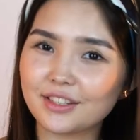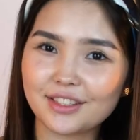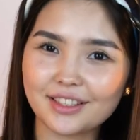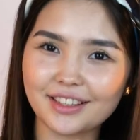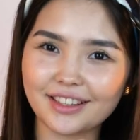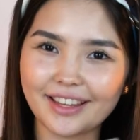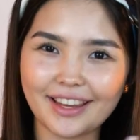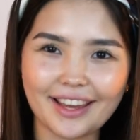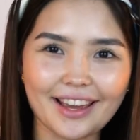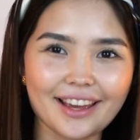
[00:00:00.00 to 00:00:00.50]
till
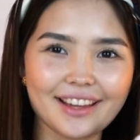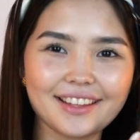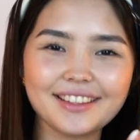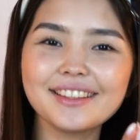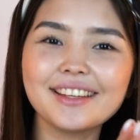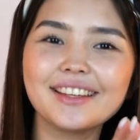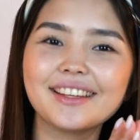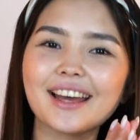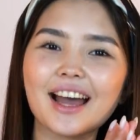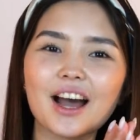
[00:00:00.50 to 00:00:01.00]
the end
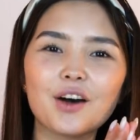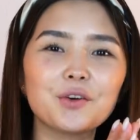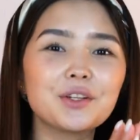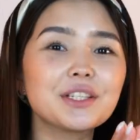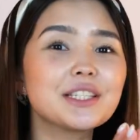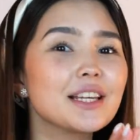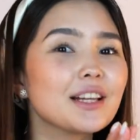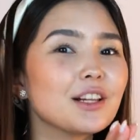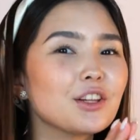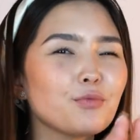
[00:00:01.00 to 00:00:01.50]
and I will
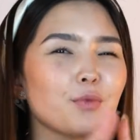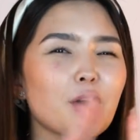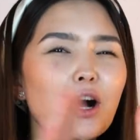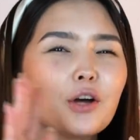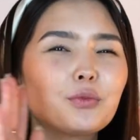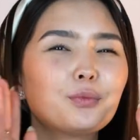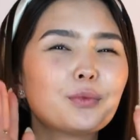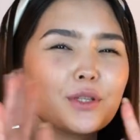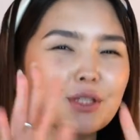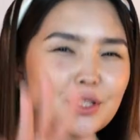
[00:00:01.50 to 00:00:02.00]
tell you
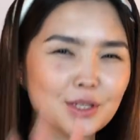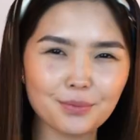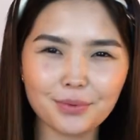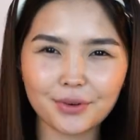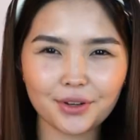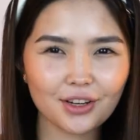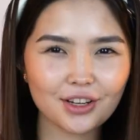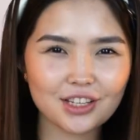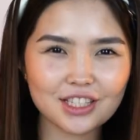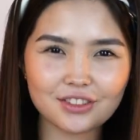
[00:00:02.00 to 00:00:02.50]
about my super
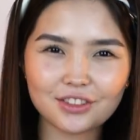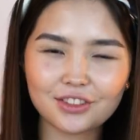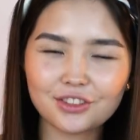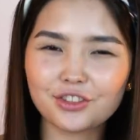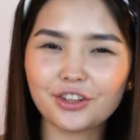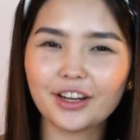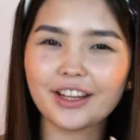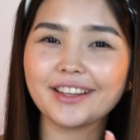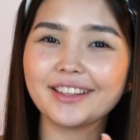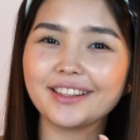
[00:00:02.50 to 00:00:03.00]
useful
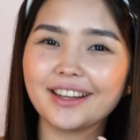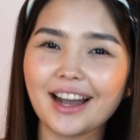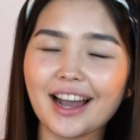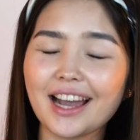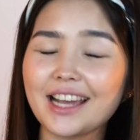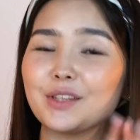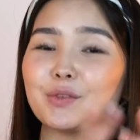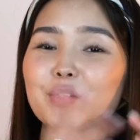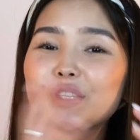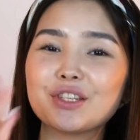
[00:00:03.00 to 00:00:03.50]
trading
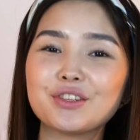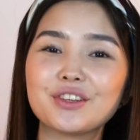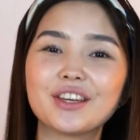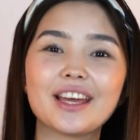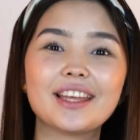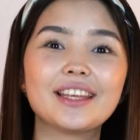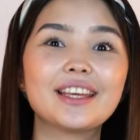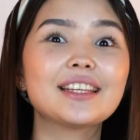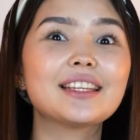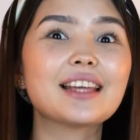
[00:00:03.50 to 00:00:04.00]
guide which you
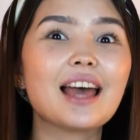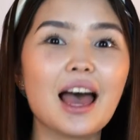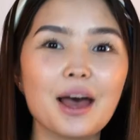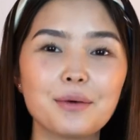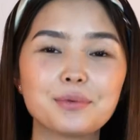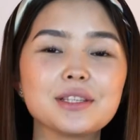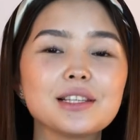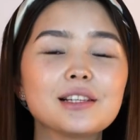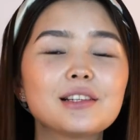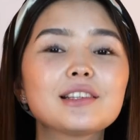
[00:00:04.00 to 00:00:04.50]
can get
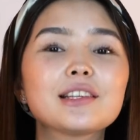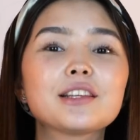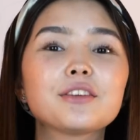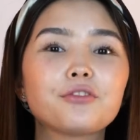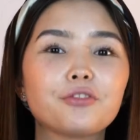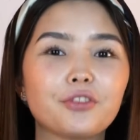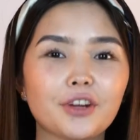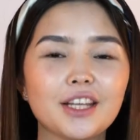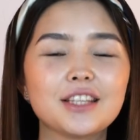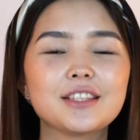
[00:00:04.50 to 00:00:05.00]
absolutely
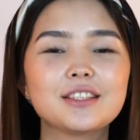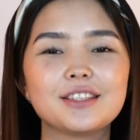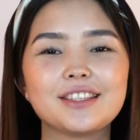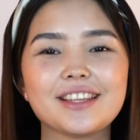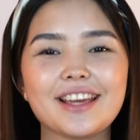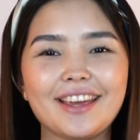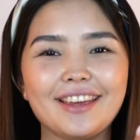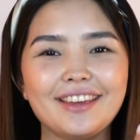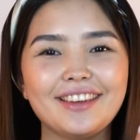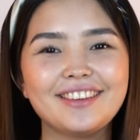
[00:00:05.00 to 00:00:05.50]
free
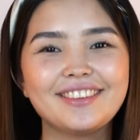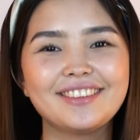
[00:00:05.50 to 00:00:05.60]
today.